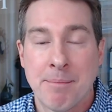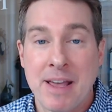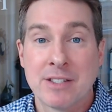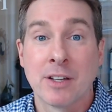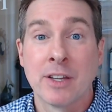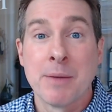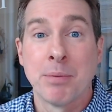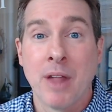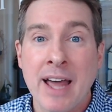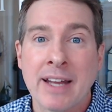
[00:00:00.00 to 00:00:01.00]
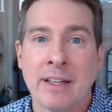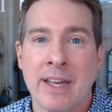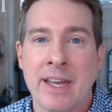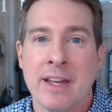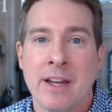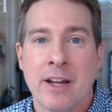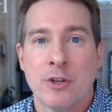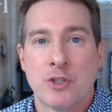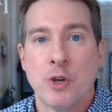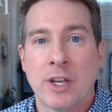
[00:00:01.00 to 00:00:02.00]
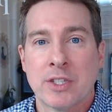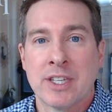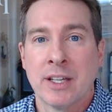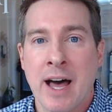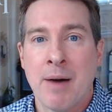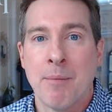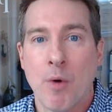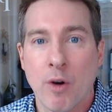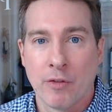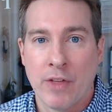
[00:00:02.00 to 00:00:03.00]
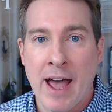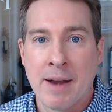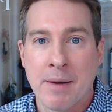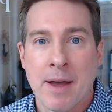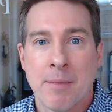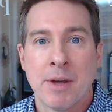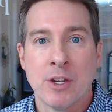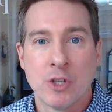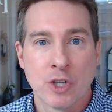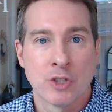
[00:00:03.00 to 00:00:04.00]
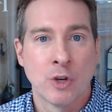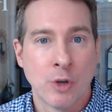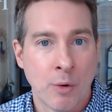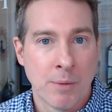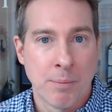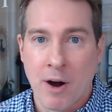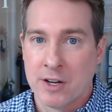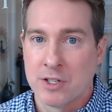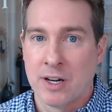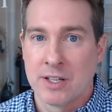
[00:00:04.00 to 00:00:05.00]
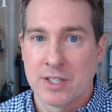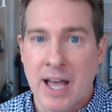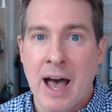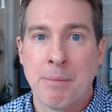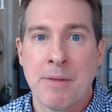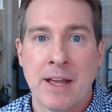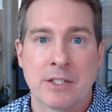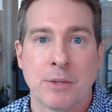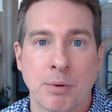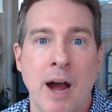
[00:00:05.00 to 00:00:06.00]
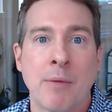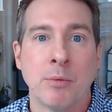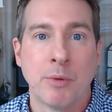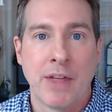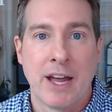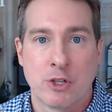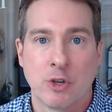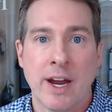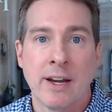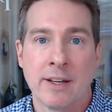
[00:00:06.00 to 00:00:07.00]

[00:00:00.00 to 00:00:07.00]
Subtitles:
basically blindly. So you could see a lot more of that, but you just don't know when the party's going to stop. And that's the problem with that trade.